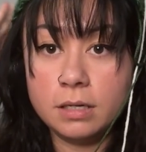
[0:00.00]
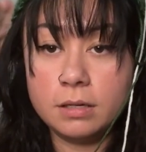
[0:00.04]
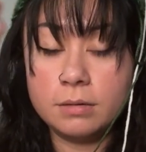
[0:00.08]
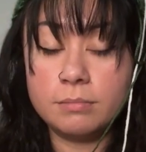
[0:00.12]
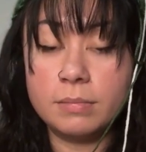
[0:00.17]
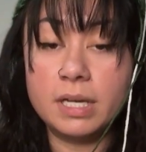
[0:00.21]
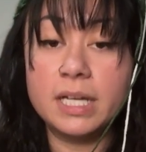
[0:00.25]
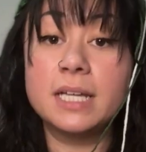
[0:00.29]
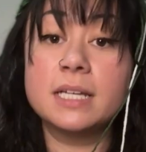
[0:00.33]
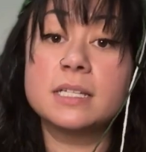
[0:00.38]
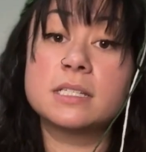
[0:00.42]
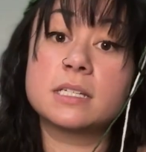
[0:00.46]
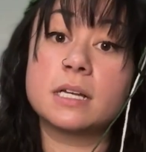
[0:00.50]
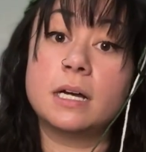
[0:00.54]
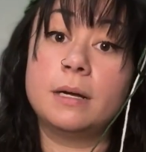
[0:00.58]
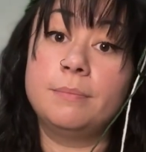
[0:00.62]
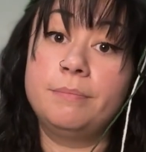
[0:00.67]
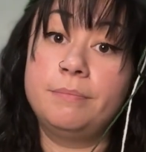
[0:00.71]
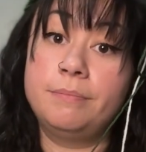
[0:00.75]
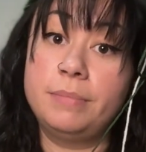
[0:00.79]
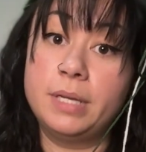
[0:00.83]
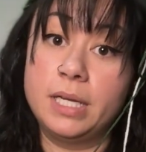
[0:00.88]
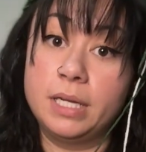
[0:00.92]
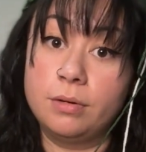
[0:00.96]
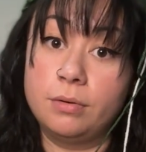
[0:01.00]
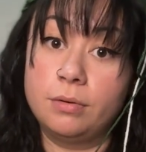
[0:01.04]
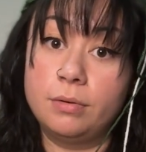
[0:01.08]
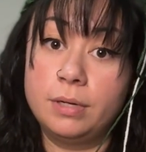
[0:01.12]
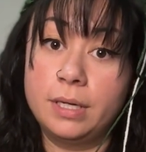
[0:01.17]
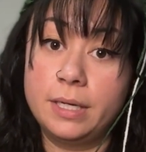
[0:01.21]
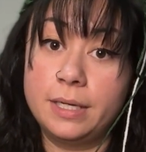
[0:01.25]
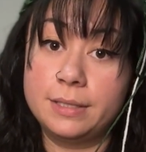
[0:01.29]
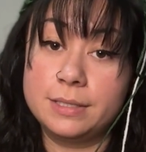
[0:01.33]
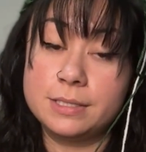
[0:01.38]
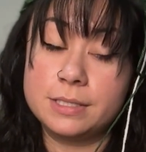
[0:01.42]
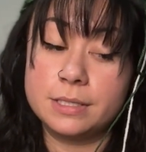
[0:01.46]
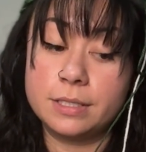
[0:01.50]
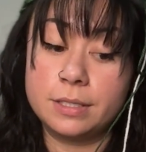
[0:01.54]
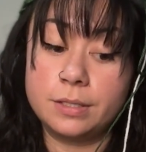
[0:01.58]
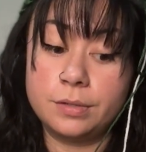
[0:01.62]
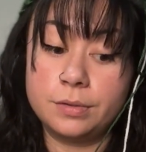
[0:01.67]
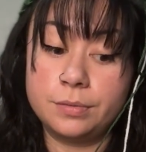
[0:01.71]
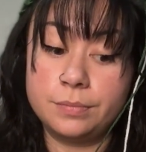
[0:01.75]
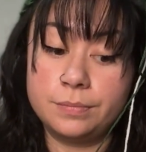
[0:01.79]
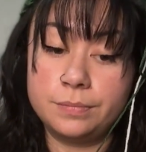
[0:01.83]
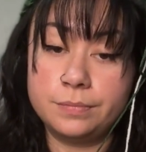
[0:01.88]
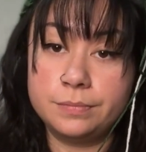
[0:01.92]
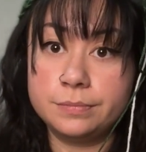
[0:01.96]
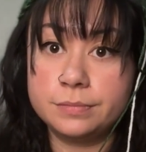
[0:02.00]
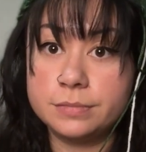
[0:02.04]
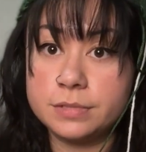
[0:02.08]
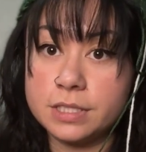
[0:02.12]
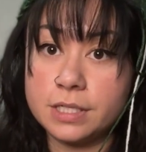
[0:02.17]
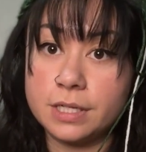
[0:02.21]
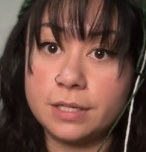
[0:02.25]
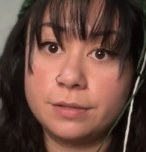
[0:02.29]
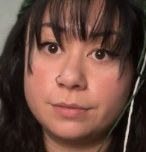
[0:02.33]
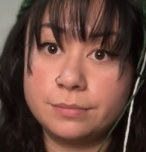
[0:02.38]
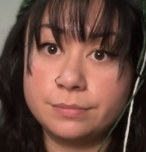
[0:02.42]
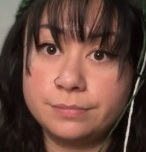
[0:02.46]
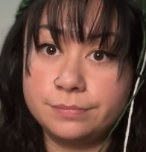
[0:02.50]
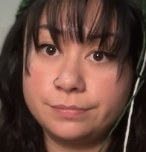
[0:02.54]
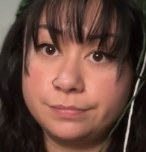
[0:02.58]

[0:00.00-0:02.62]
My kids got big old heads, though, so